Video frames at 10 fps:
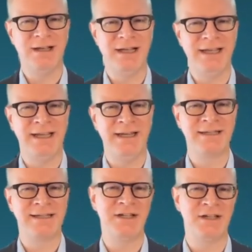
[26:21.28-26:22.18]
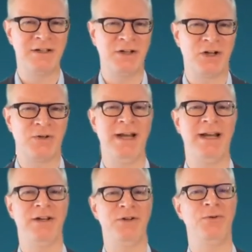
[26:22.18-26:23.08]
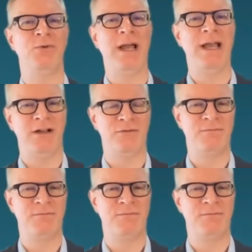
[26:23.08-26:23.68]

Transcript: in the sense that you're creating a new way of